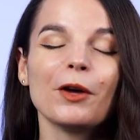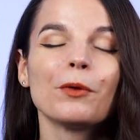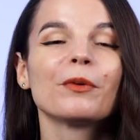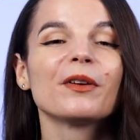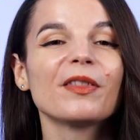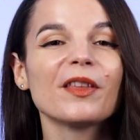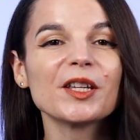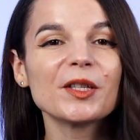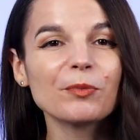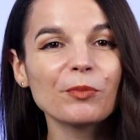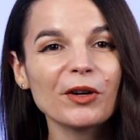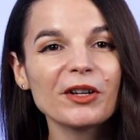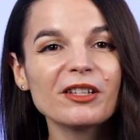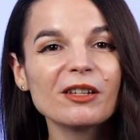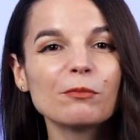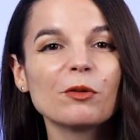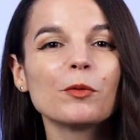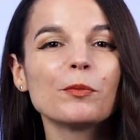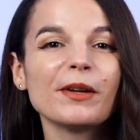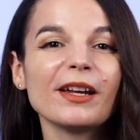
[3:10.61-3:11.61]
With this
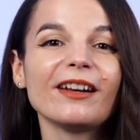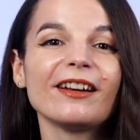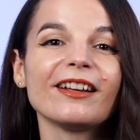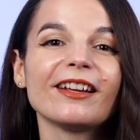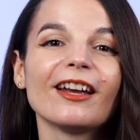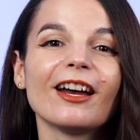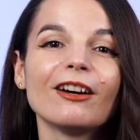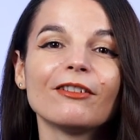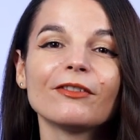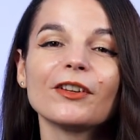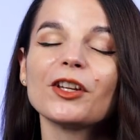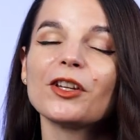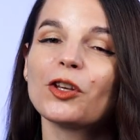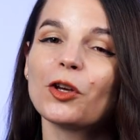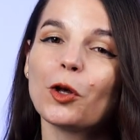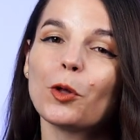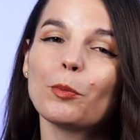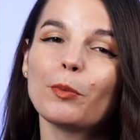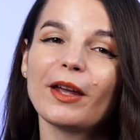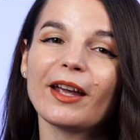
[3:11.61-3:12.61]
printable PDF,
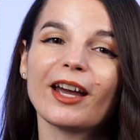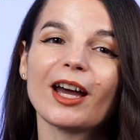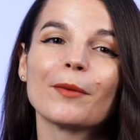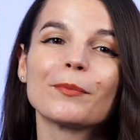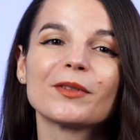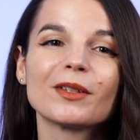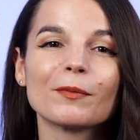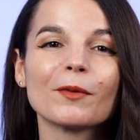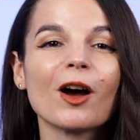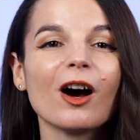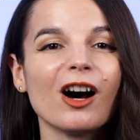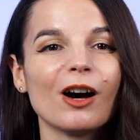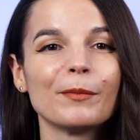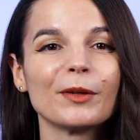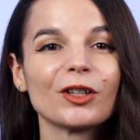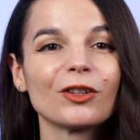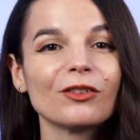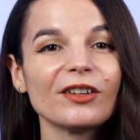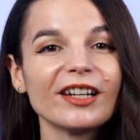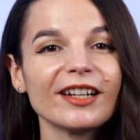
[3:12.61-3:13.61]
you'll pick up some
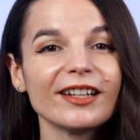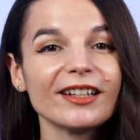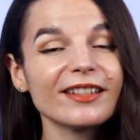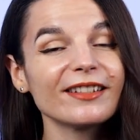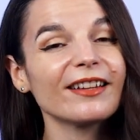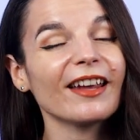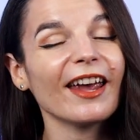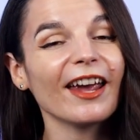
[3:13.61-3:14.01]
common greetings